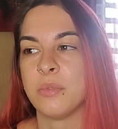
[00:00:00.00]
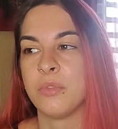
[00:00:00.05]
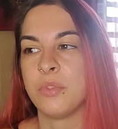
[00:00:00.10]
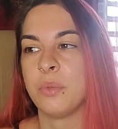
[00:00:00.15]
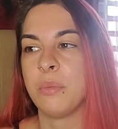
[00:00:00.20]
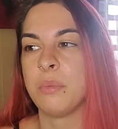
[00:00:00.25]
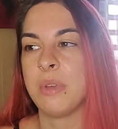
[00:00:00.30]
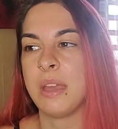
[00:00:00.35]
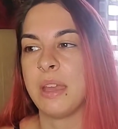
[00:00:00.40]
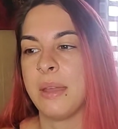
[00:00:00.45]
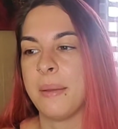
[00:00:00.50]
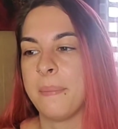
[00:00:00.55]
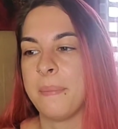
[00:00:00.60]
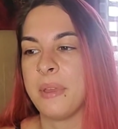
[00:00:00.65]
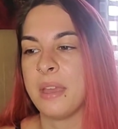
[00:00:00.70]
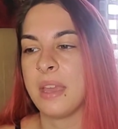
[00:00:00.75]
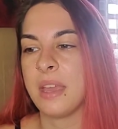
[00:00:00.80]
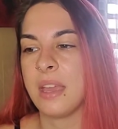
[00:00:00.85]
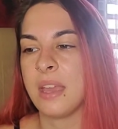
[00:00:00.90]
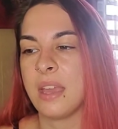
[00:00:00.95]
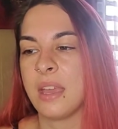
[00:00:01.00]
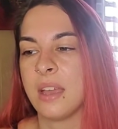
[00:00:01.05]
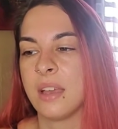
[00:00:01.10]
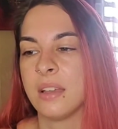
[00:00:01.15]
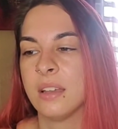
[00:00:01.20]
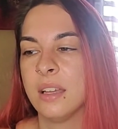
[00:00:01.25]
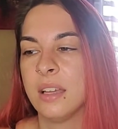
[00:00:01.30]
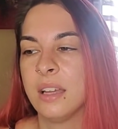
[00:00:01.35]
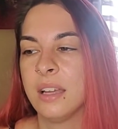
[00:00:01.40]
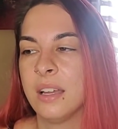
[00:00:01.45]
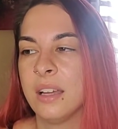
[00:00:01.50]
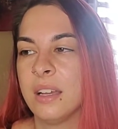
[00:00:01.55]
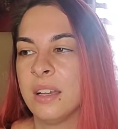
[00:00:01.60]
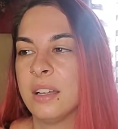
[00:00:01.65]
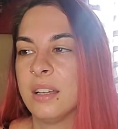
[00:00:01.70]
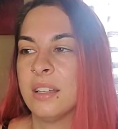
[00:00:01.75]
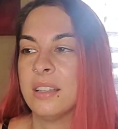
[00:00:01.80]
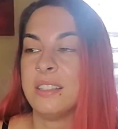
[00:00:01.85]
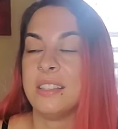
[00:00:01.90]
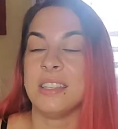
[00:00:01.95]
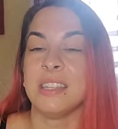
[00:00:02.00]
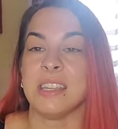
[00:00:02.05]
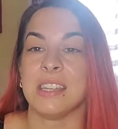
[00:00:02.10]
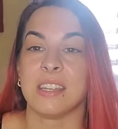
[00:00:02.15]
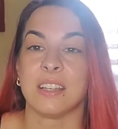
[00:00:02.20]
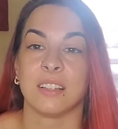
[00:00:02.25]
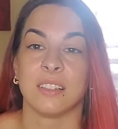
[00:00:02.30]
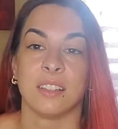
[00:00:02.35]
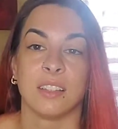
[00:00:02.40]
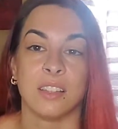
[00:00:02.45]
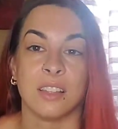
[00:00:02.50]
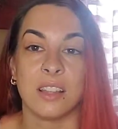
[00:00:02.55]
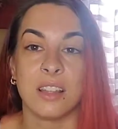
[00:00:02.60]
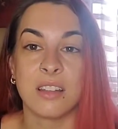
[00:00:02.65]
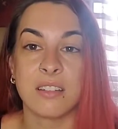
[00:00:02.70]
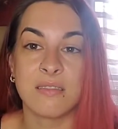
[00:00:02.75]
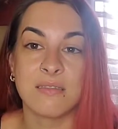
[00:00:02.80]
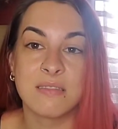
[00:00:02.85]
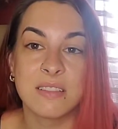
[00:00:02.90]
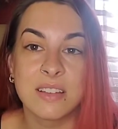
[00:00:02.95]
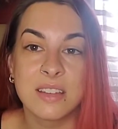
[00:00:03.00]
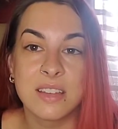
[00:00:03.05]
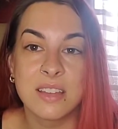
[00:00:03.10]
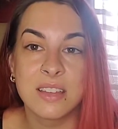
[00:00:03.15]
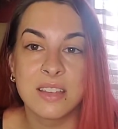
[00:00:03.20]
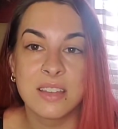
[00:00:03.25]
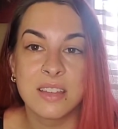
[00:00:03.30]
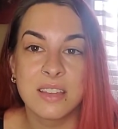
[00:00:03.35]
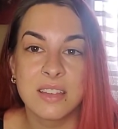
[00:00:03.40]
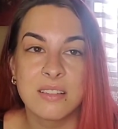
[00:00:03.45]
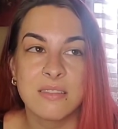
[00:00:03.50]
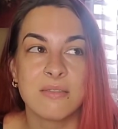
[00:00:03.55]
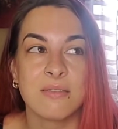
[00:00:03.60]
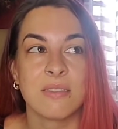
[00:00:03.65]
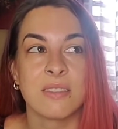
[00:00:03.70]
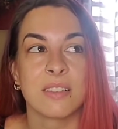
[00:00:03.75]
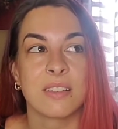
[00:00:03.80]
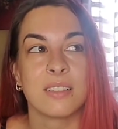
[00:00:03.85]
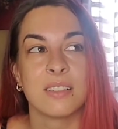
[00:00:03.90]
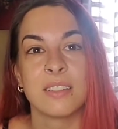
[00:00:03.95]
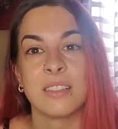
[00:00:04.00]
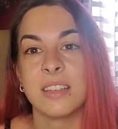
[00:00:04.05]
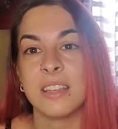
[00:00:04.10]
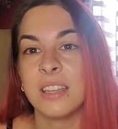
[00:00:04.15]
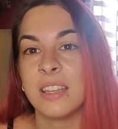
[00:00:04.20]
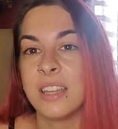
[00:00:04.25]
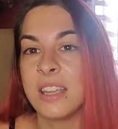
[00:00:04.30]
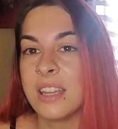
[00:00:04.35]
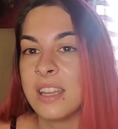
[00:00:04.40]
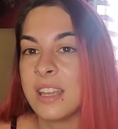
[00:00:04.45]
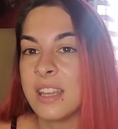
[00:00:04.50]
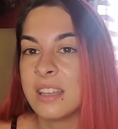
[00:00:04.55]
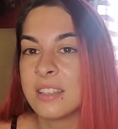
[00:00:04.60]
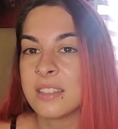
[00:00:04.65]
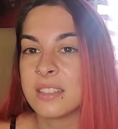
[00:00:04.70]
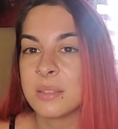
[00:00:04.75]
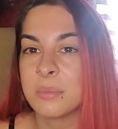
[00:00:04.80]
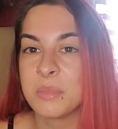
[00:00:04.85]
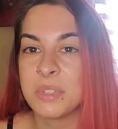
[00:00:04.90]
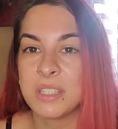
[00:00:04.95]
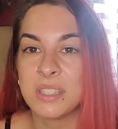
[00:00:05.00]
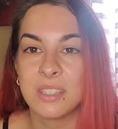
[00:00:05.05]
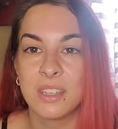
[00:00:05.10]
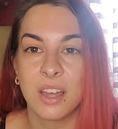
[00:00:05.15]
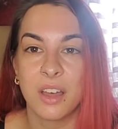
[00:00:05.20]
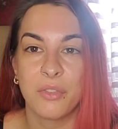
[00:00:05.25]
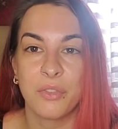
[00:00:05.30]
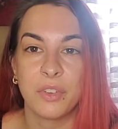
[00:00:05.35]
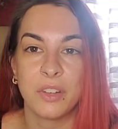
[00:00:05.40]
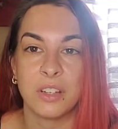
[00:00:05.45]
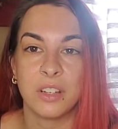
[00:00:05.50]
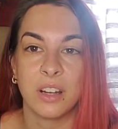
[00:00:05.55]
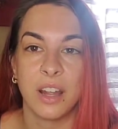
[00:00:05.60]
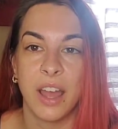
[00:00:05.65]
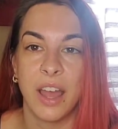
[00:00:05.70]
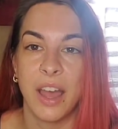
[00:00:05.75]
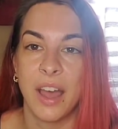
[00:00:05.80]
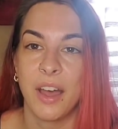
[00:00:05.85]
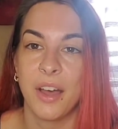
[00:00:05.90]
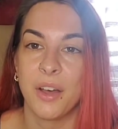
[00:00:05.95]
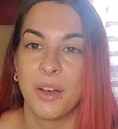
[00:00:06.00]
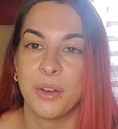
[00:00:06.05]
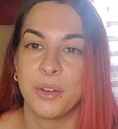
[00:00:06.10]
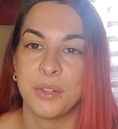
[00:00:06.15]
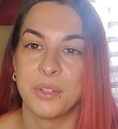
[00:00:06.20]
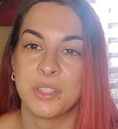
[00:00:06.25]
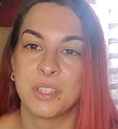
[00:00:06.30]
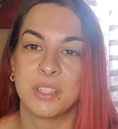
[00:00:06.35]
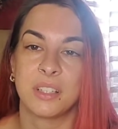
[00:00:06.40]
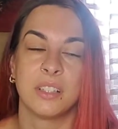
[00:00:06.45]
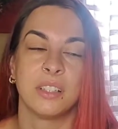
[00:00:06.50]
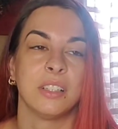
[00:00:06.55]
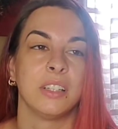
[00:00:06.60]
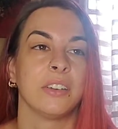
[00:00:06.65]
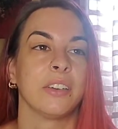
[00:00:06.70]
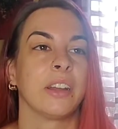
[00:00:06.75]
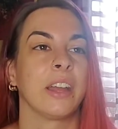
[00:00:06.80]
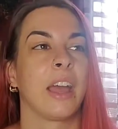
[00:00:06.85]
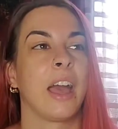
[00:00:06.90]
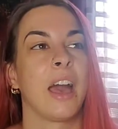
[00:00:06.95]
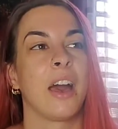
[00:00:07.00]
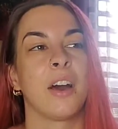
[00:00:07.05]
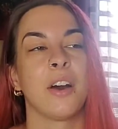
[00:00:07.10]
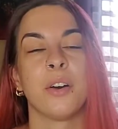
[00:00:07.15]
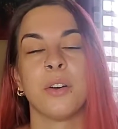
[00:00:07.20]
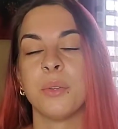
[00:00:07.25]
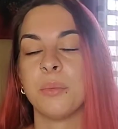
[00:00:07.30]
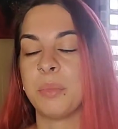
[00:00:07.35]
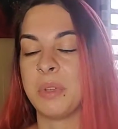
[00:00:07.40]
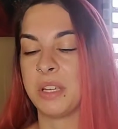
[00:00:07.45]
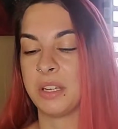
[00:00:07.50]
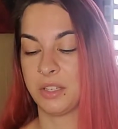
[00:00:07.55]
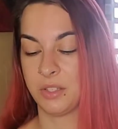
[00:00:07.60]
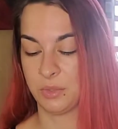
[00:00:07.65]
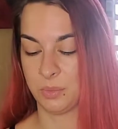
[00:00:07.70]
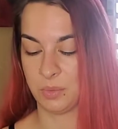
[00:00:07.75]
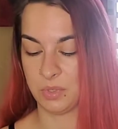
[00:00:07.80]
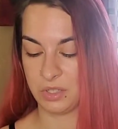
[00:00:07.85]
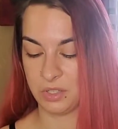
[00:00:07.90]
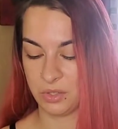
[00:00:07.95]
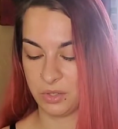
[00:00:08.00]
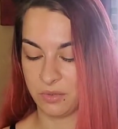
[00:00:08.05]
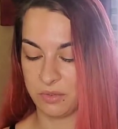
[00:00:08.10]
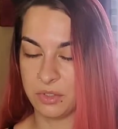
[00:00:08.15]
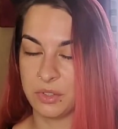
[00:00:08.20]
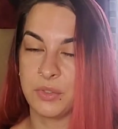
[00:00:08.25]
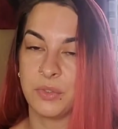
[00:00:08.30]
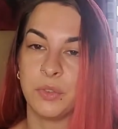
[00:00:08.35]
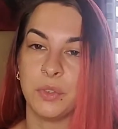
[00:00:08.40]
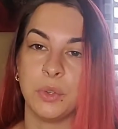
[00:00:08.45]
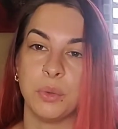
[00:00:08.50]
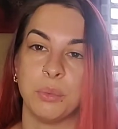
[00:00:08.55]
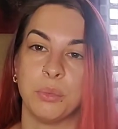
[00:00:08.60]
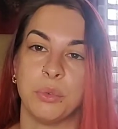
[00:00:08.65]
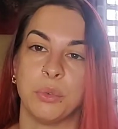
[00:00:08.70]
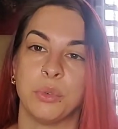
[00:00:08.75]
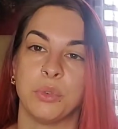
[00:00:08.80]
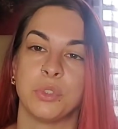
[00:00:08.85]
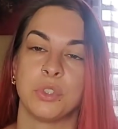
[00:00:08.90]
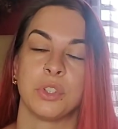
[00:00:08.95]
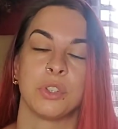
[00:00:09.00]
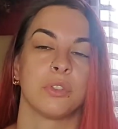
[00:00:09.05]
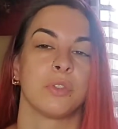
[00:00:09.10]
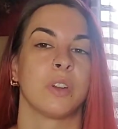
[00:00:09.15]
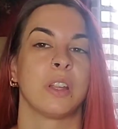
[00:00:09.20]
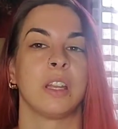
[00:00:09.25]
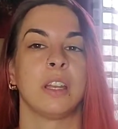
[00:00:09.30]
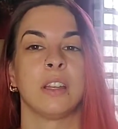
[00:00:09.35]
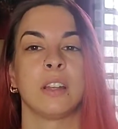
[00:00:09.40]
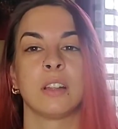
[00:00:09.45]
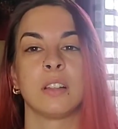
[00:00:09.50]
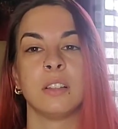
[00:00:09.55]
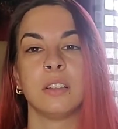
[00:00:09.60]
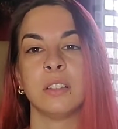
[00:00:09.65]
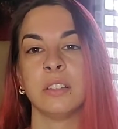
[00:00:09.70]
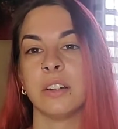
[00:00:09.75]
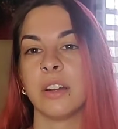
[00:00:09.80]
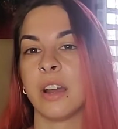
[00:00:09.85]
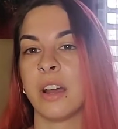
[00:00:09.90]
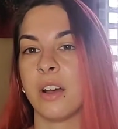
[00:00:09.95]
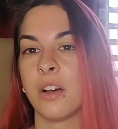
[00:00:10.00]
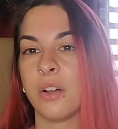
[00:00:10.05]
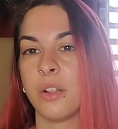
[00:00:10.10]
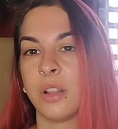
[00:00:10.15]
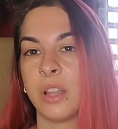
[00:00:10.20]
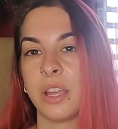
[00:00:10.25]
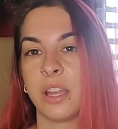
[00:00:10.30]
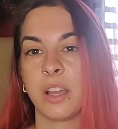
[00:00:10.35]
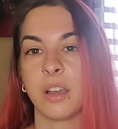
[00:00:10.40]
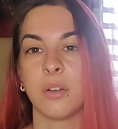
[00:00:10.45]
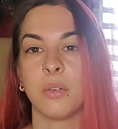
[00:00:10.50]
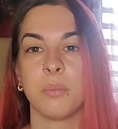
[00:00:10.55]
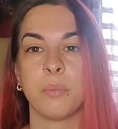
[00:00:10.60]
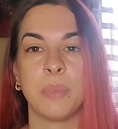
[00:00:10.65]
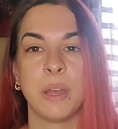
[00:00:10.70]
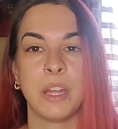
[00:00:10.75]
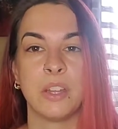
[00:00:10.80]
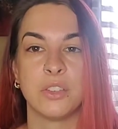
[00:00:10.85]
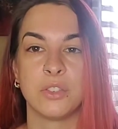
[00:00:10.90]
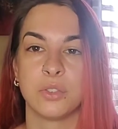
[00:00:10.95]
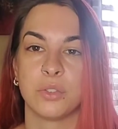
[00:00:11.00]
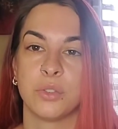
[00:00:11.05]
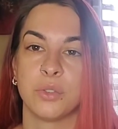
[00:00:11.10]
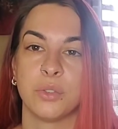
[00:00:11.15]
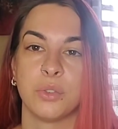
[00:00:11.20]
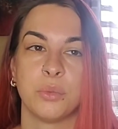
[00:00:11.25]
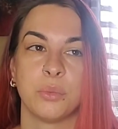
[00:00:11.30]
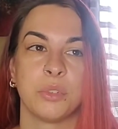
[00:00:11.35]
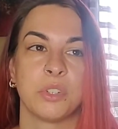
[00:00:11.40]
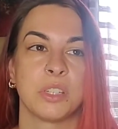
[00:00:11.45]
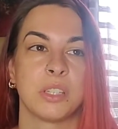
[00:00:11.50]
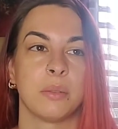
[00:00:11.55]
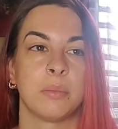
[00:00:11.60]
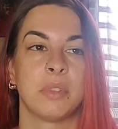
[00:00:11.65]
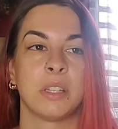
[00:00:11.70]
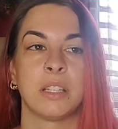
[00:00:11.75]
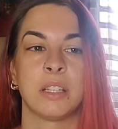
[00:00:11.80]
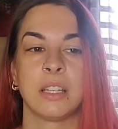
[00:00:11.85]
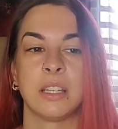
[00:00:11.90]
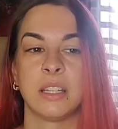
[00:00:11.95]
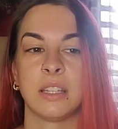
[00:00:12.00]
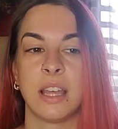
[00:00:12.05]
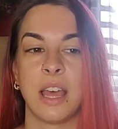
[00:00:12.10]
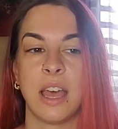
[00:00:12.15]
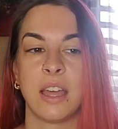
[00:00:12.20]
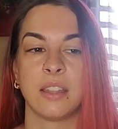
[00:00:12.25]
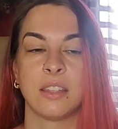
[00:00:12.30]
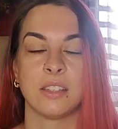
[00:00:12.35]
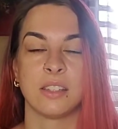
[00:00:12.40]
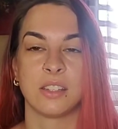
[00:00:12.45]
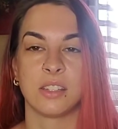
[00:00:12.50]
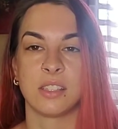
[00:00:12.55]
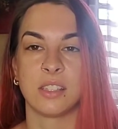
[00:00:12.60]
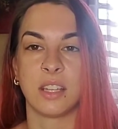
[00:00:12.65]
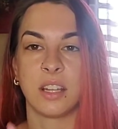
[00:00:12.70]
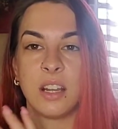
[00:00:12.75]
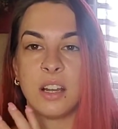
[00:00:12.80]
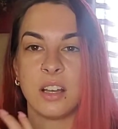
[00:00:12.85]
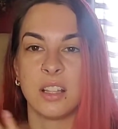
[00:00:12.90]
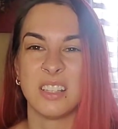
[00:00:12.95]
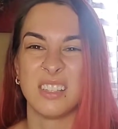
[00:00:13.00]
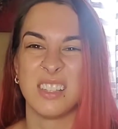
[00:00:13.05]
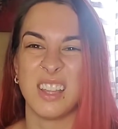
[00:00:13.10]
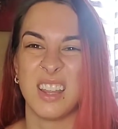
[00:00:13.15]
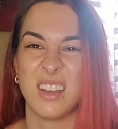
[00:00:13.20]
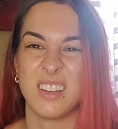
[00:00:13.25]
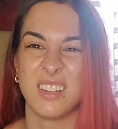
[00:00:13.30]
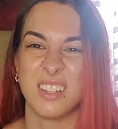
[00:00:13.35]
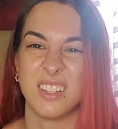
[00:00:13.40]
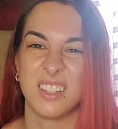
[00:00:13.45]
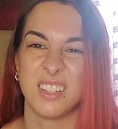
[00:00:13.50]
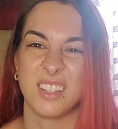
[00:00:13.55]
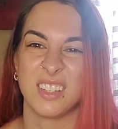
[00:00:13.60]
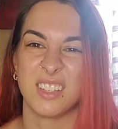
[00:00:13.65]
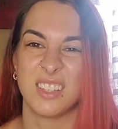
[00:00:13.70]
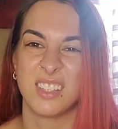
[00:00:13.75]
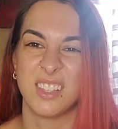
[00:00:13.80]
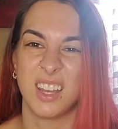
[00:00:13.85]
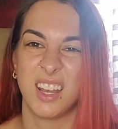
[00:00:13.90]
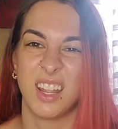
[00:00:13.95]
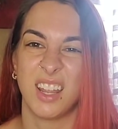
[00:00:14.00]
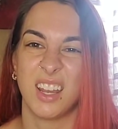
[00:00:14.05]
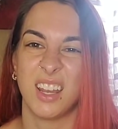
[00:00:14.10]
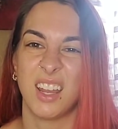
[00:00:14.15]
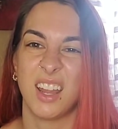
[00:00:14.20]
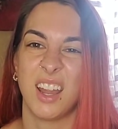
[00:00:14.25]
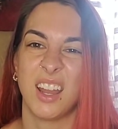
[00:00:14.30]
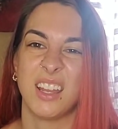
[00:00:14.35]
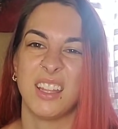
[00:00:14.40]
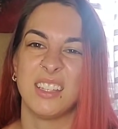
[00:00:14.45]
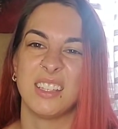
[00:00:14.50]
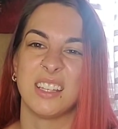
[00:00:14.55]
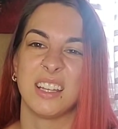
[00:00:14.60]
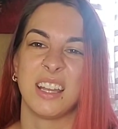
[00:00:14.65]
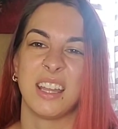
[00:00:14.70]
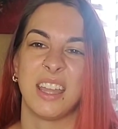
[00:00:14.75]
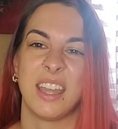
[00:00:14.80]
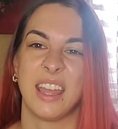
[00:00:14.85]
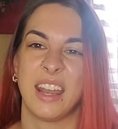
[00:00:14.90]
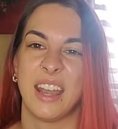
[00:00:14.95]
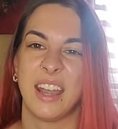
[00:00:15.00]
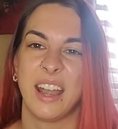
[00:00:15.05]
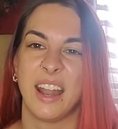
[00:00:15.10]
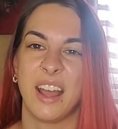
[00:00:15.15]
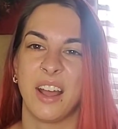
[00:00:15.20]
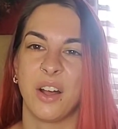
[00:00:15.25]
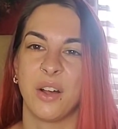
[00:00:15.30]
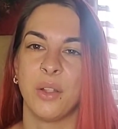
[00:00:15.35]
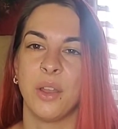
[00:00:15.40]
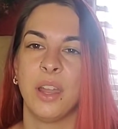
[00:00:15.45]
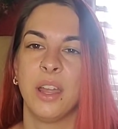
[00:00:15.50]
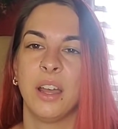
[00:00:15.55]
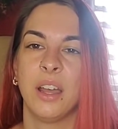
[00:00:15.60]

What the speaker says: of you may be decluttering or cleaning some stuff in your house, clearing out, because we do have this full moon, so you're ready to clear out like a bedroom or something like that. That's just like, oh, this energy is just sitting in here. I need to get it out.